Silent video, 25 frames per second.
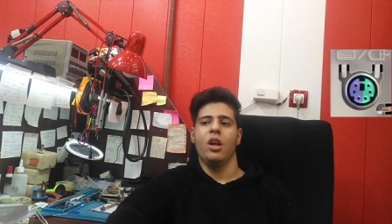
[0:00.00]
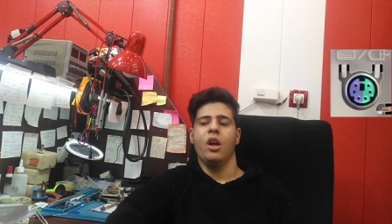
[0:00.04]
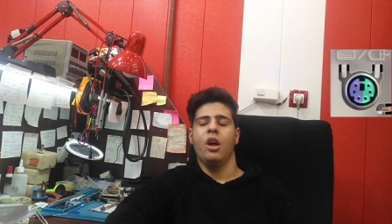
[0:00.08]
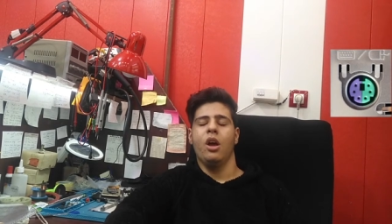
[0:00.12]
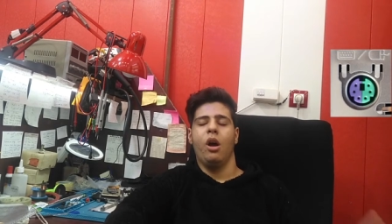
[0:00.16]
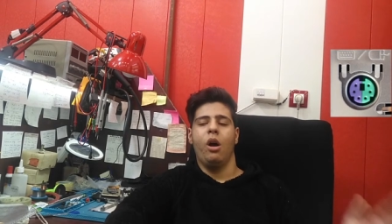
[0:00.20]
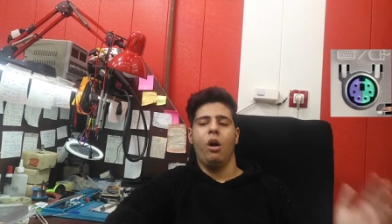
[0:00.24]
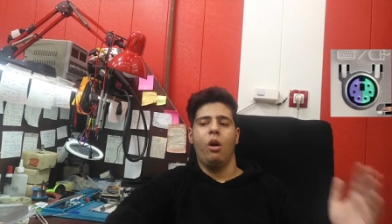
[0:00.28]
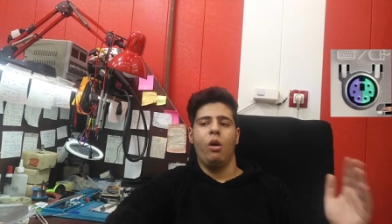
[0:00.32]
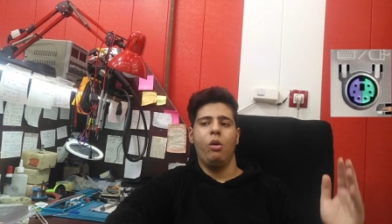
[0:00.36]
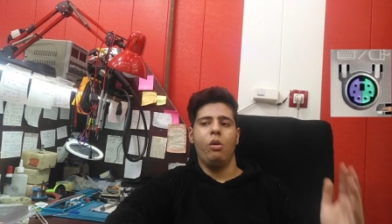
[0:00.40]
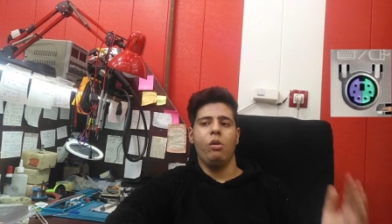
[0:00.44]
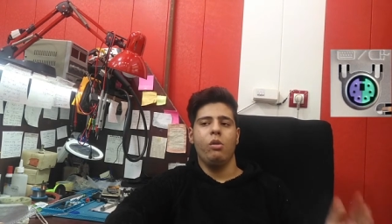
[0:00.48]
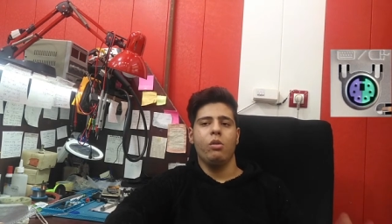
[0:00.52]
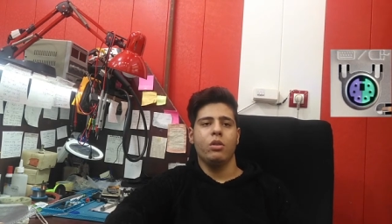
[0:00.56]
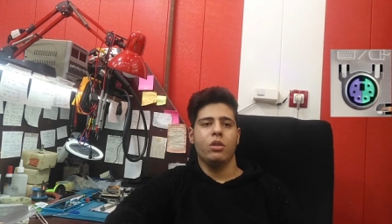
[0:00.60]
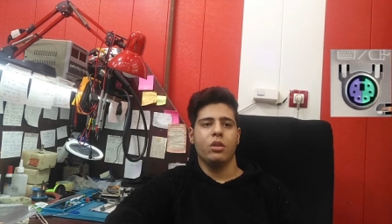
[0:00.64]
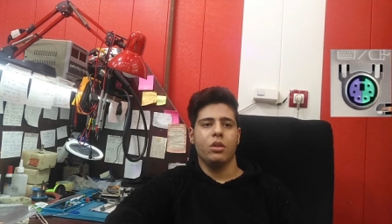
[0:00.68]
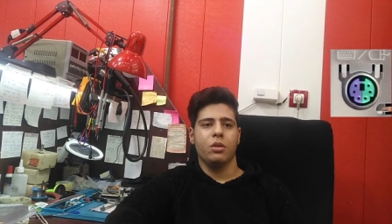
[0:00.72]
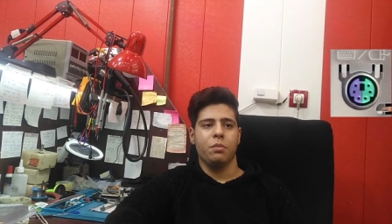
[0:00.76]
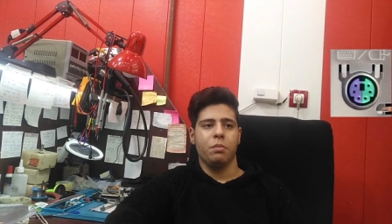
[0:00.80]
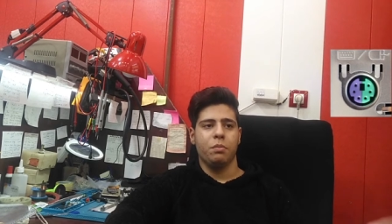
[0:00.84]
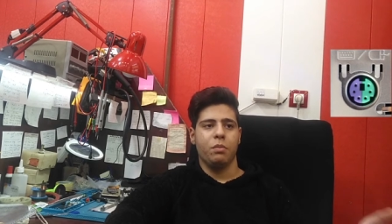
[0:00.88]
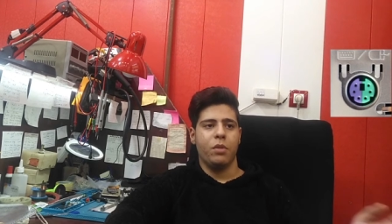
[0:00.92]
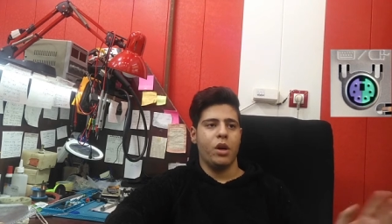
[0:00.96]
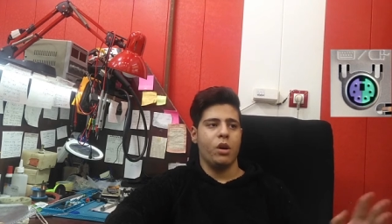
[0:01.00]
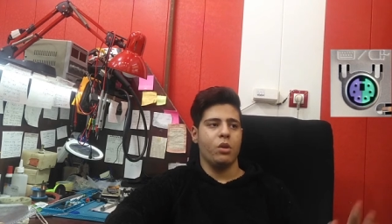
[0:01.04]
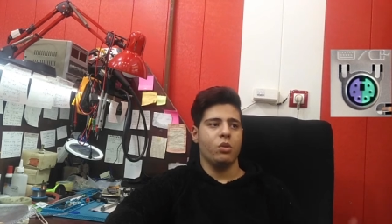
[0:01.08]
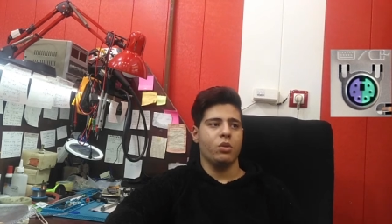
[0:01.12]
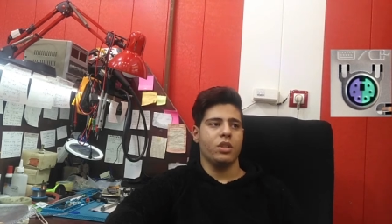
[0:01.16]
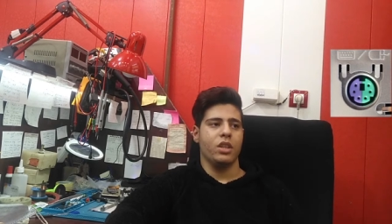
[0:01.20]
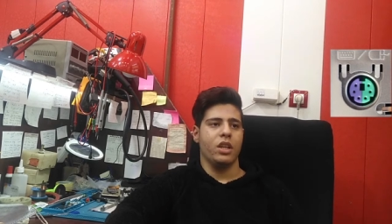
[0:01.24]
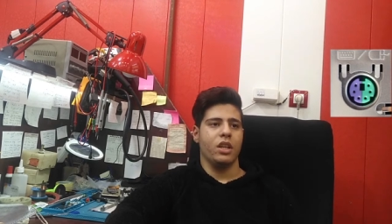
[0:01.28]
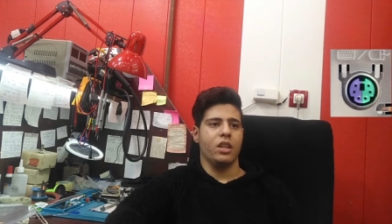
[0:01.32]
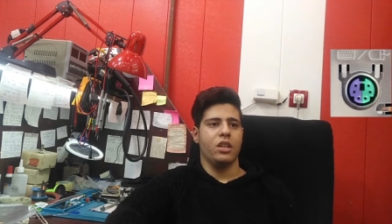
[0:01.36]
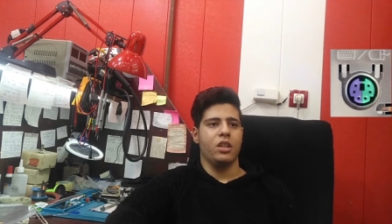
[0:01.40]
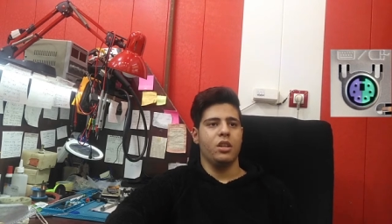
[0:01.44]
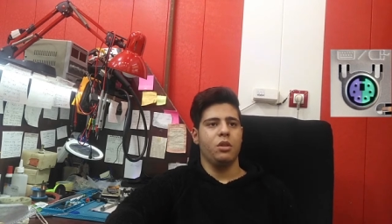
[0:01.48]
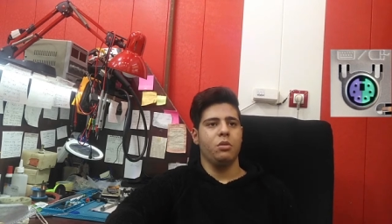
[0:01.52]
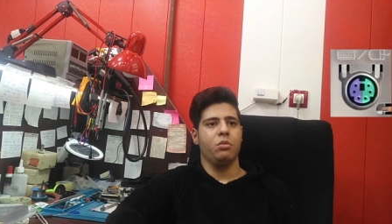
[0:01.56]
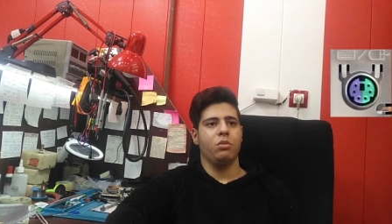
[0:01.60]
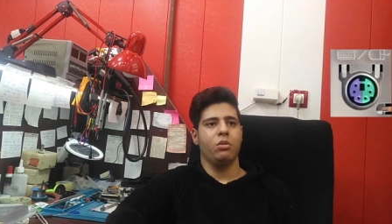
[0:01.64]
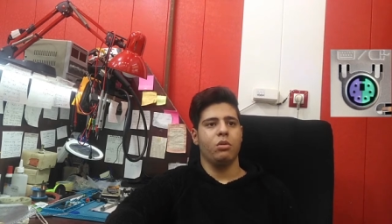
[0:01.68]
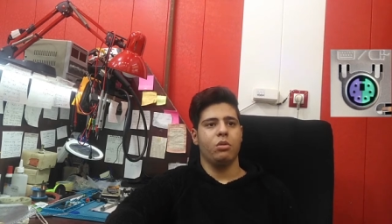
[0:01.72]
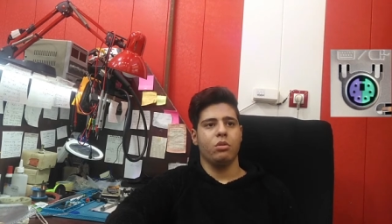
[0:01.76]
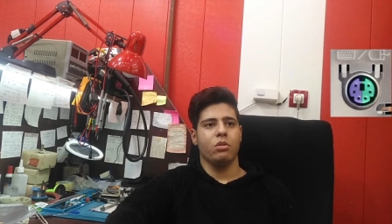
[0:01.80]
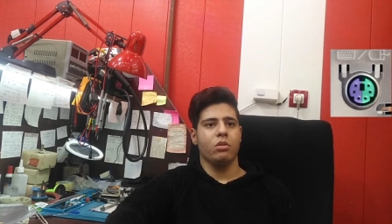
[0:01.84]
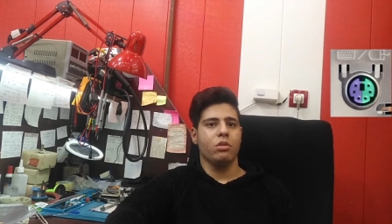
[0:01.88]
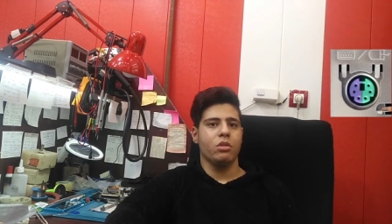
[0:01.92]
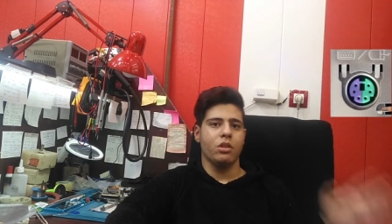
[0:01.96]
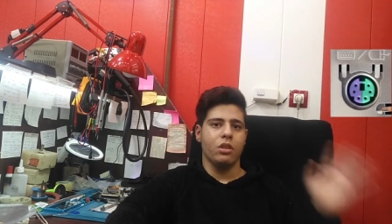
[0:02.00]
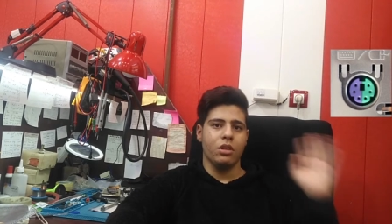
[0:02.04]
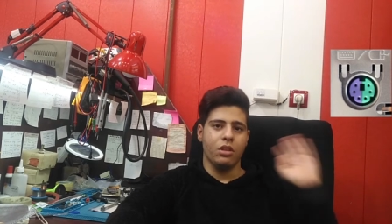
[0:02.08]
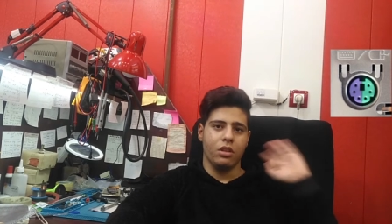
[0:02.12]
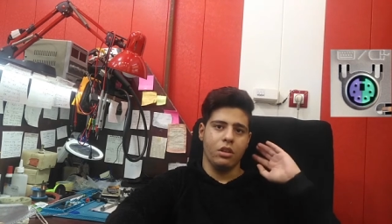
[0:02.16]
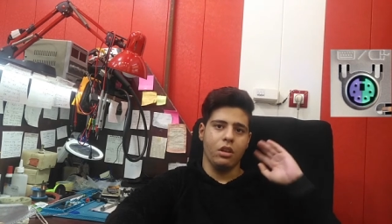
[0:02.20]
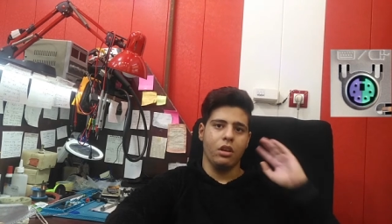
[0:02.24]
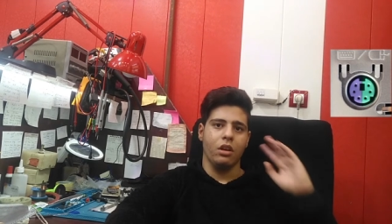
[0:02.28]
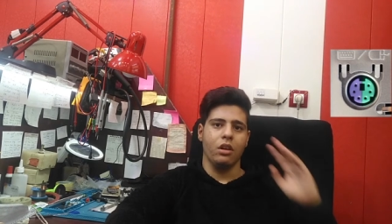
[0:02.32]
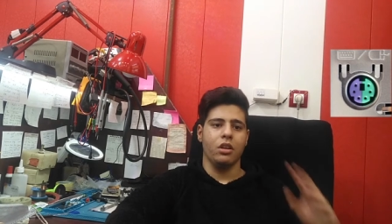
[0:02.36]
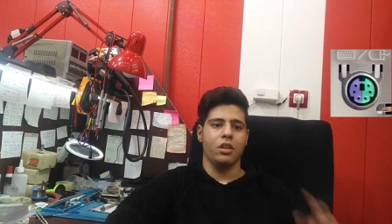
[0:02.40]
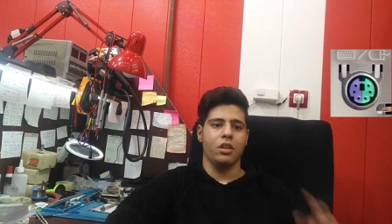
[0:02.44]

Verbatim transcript: old mouse and keyboards like